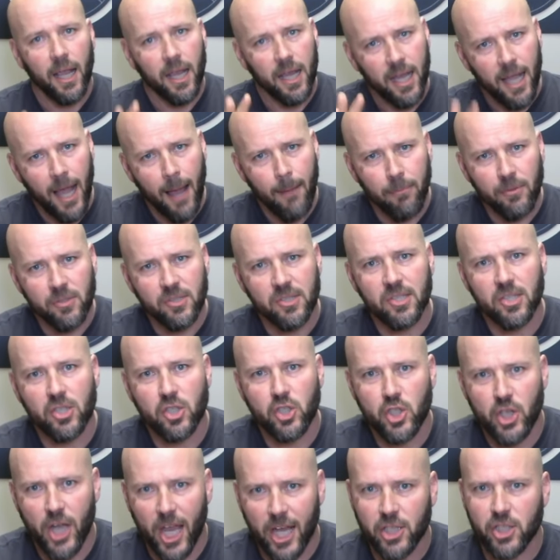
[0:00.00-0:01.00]
Couple
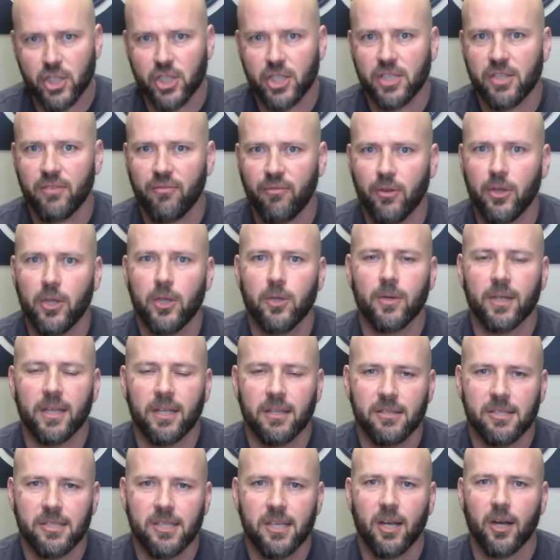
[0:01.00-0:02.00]
suggestions for you to
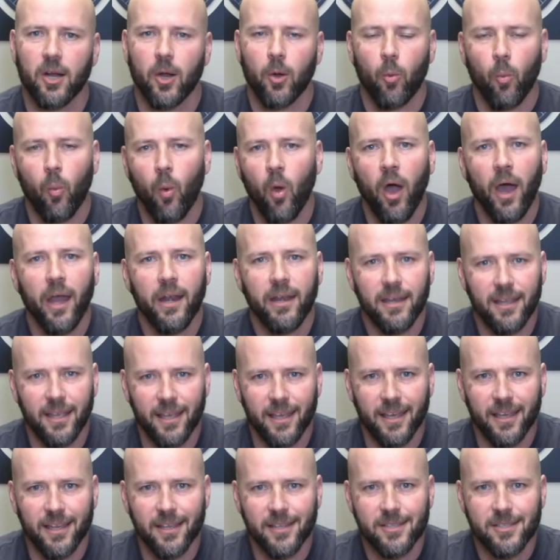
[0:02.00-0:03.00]
consider. One
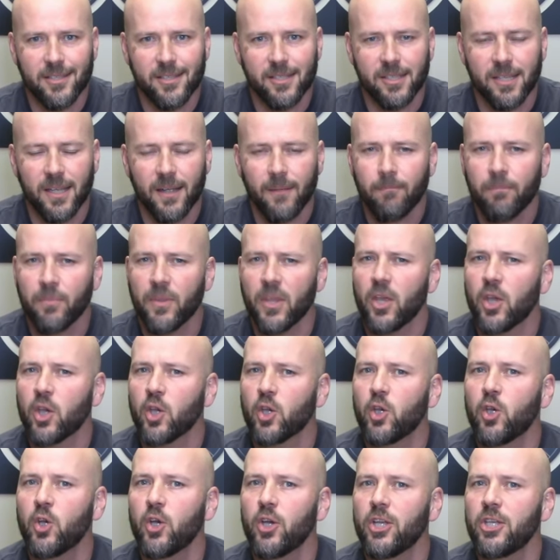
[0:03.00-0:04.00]
is,
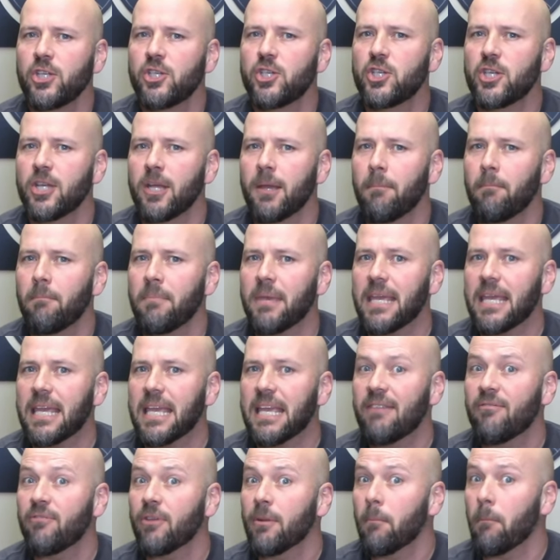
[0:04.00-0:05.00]
could Jim be
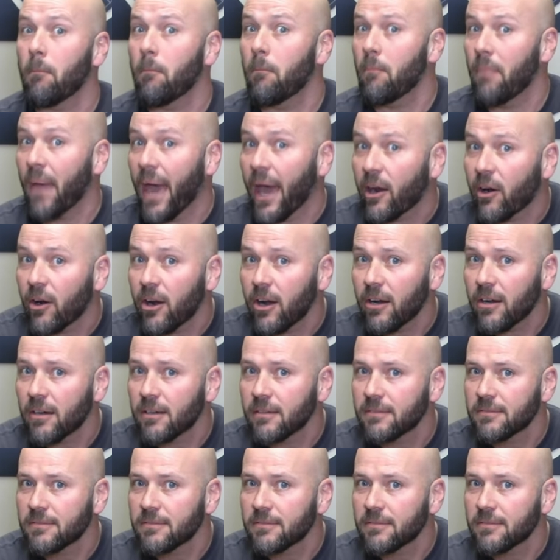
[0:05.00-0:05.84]
even better